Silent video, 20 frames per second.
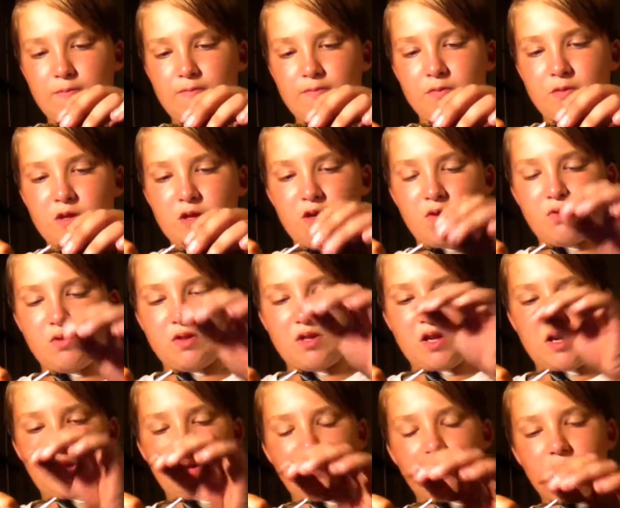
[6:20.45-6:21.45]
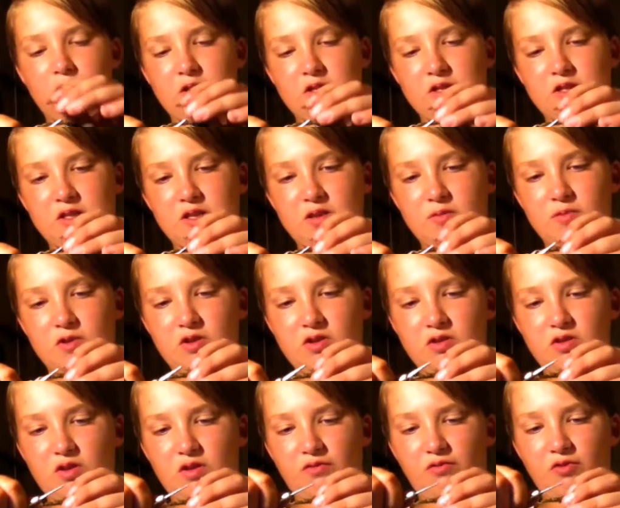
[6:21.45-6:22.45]
Then you want to take about a centimeter of
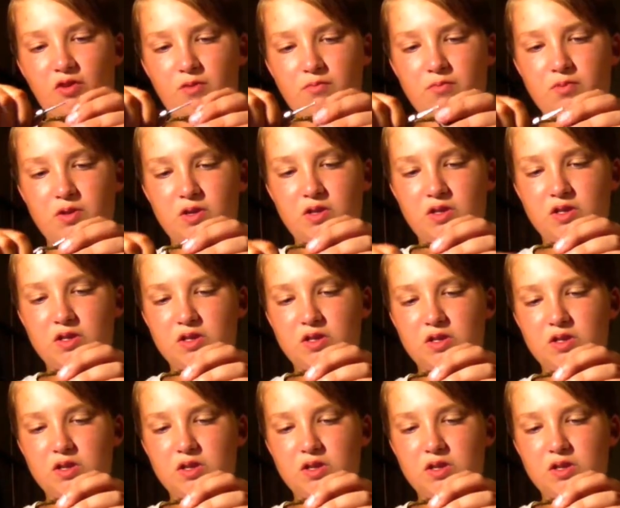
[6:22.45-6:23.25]
that front piece